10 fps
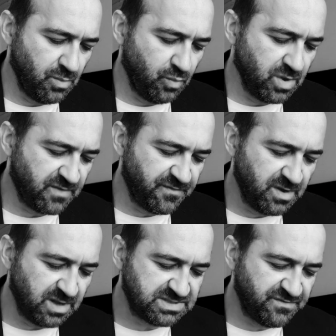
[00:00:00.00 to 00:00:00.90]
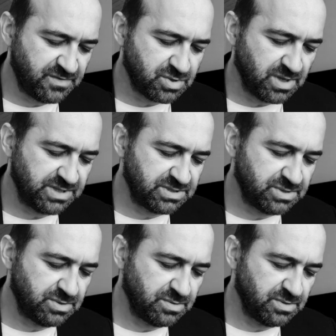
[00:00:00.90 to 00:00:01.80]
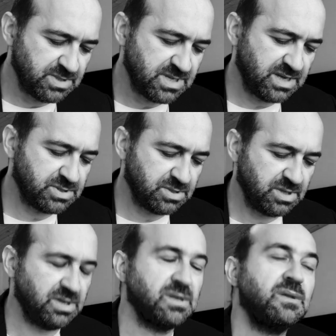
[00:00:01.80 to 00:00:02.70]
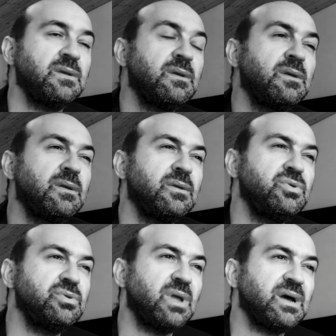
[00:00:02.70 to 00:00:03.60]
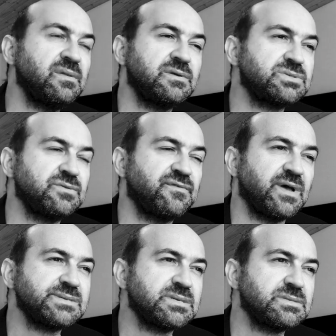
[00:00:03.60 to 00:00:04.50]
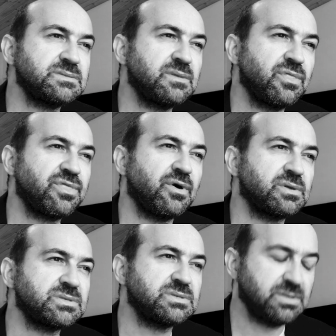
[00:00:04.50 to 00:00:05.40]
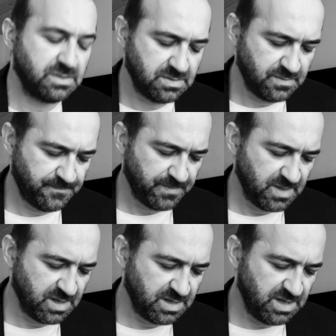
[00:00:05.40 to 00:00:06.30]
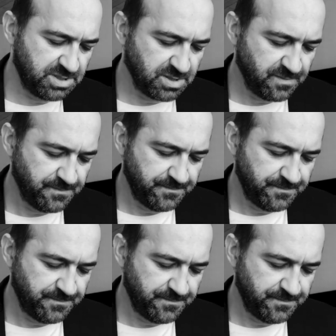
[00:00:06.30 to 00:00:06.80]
what philosophy tries to do is actually unite these two facets, thought and nature,